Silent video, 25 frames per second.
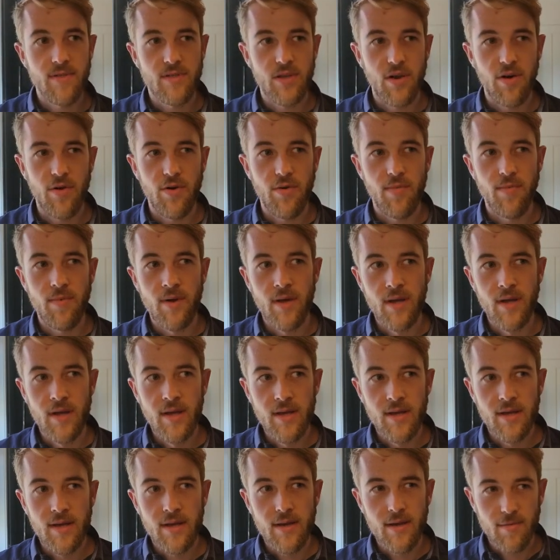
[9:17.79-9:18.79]
So
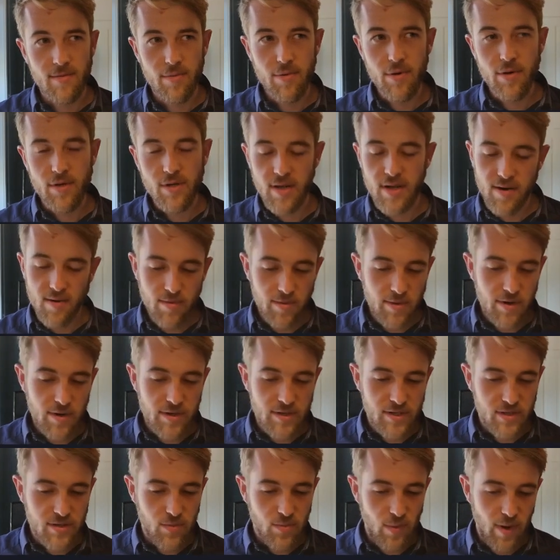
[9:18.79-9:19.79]
it
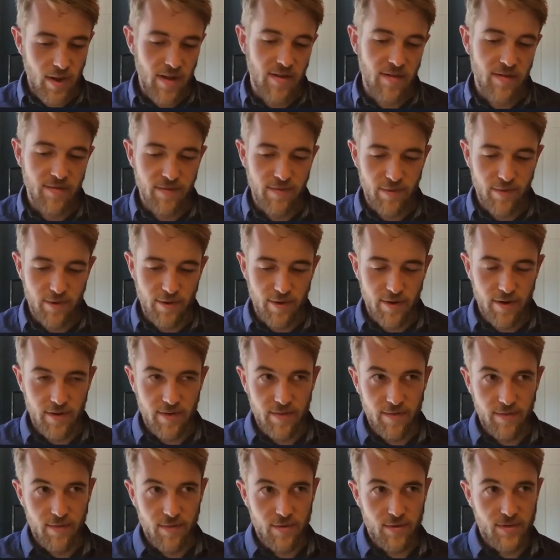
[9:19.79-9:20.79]
works well
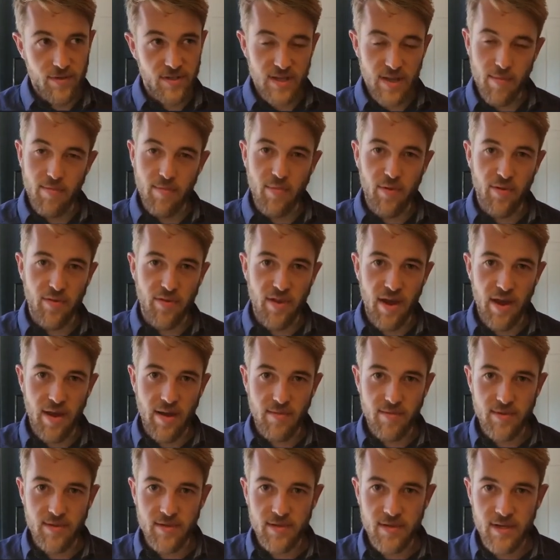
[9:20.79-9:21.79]
for simple
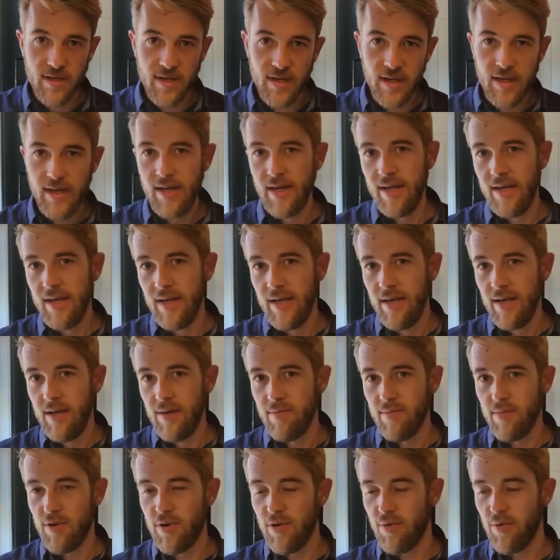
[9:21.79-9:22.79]
types.
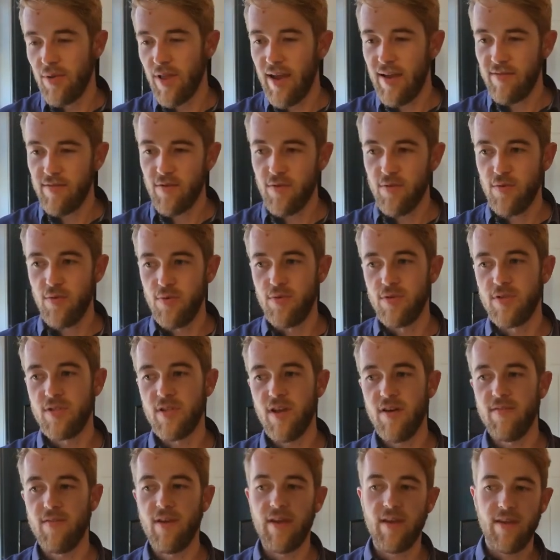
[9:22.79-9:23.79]
But you will have to do
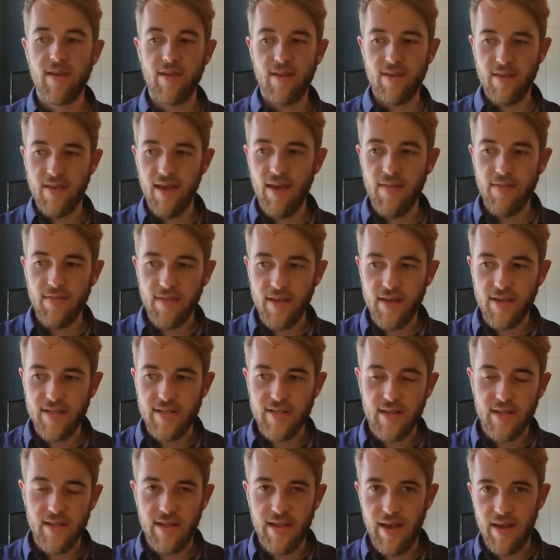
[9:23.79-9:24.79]
stuff like get
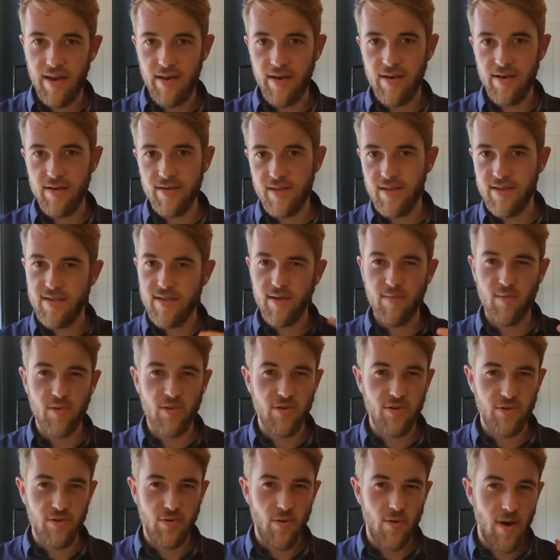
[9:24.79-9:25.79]
this, and then
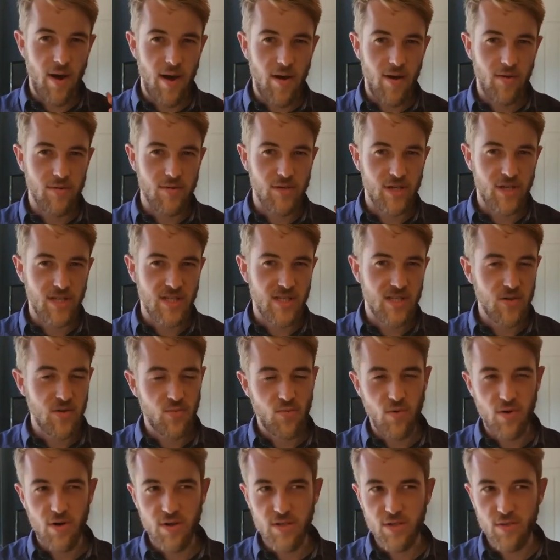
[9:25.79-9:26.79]
similar to how
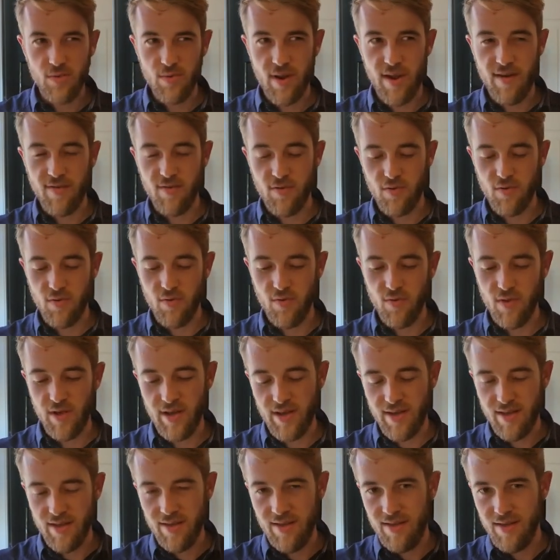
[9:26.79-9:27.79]
JSON works, you would have to do
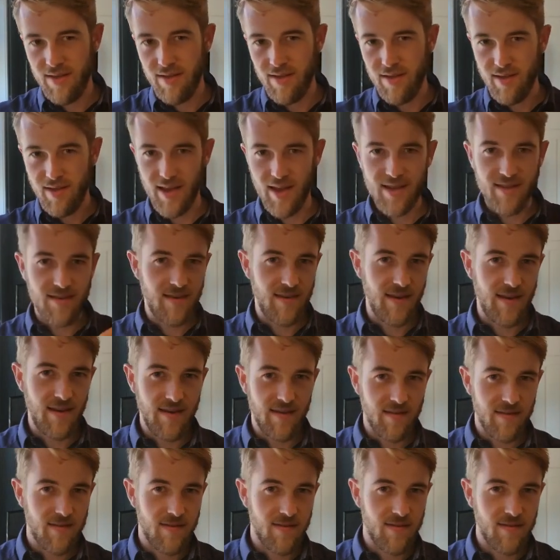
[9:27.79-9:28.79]
like get
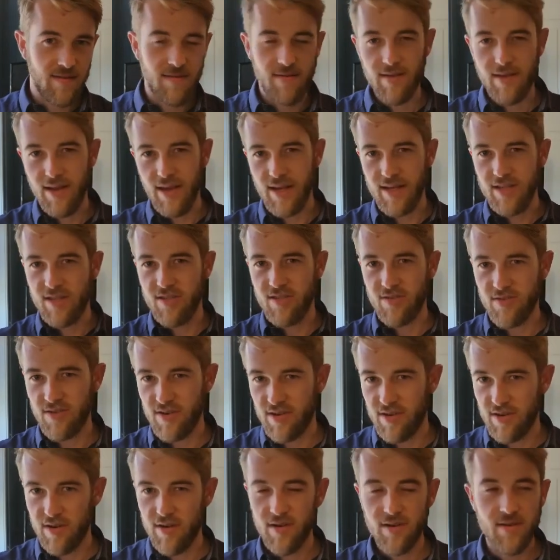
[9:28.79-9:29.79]
int, get
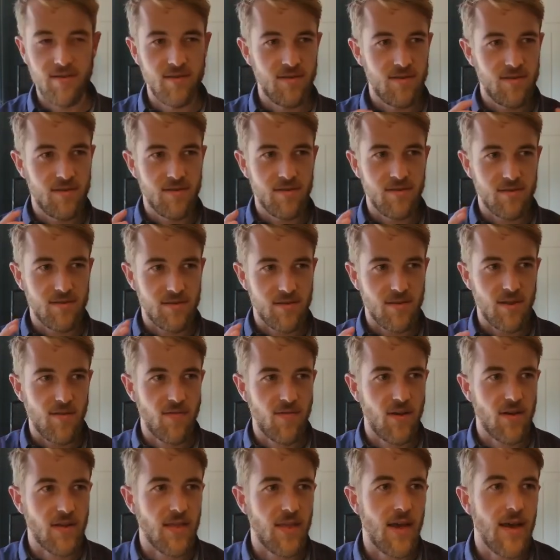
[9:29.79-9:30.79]
str,
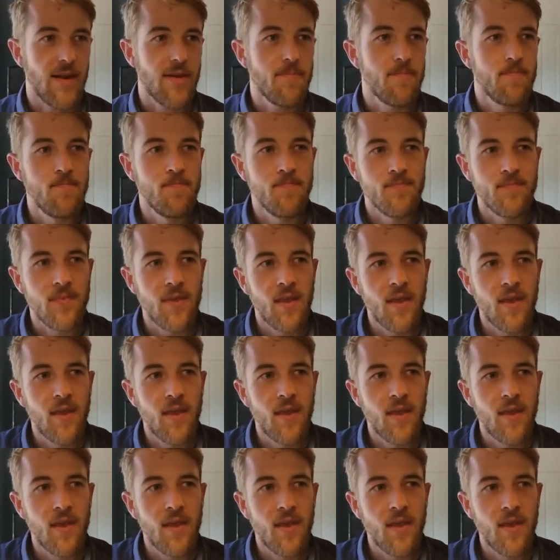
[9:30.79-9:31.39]
stuff like that.